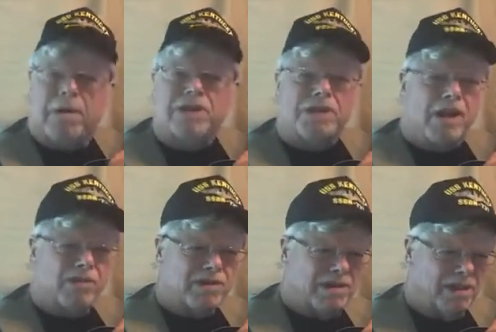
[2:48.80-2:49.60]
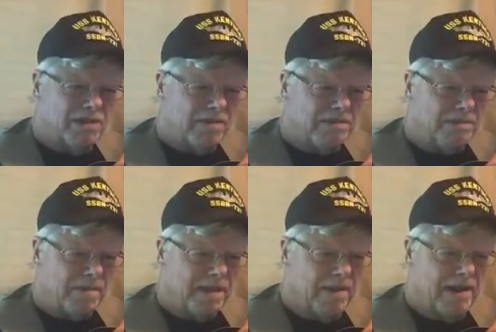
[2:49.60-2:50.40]
play songs and stuff,
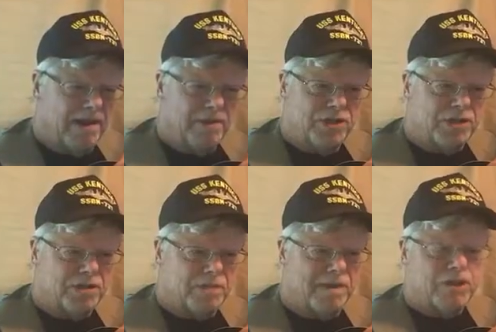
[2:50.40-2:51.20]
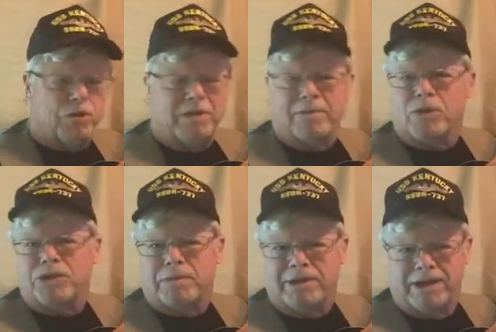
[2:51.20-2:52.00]
and it was just special
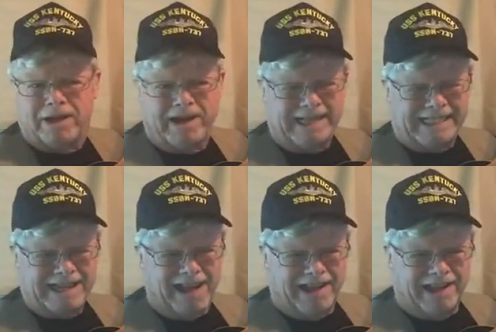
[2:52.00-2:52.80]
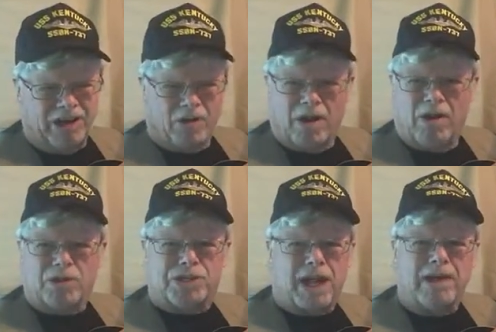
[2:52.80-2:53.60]
memories to me to hear all
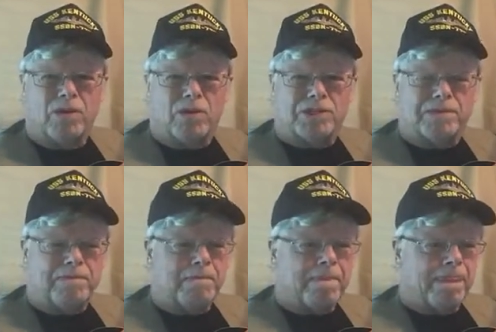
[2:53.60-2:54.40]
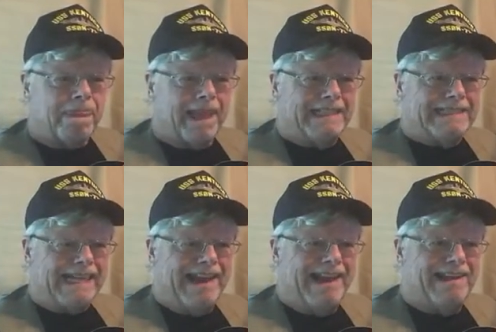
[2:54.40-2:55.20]
those tales.
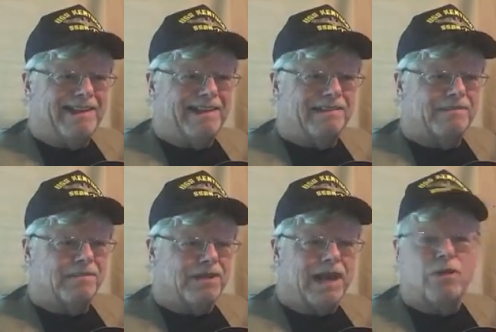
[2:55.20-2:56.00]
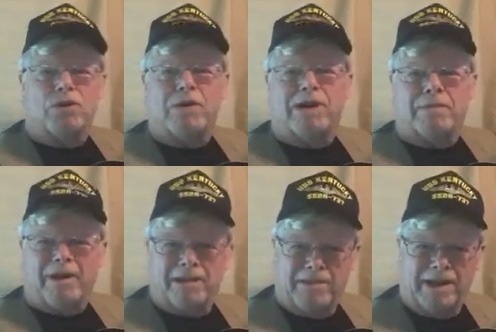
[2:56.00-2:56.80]
And uh, the tales around the
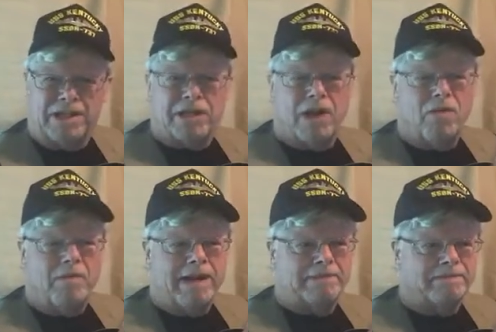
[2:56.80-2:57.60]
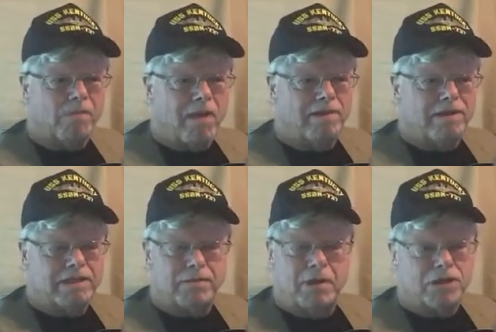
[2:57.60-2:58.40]
potbelly stove, man,
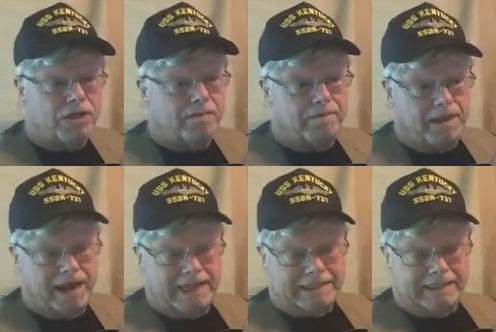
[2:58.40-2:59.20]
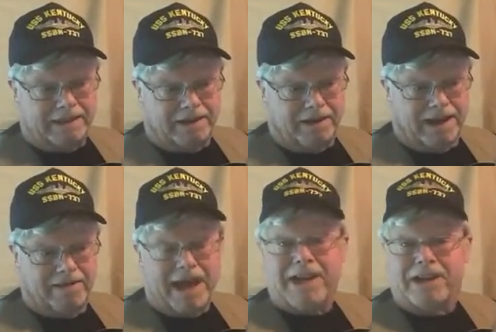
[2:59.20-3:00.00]
there's a bunch of them that
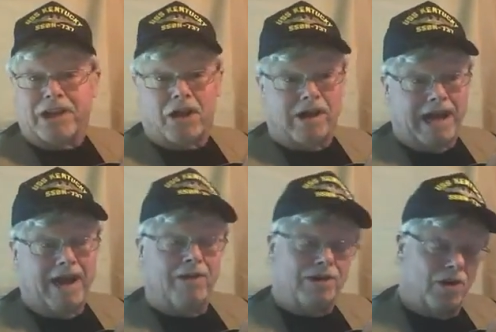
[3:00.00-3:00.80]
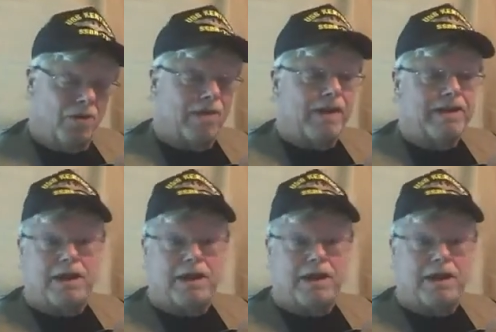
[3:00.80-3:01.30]
I, I, can carry down, you know, that they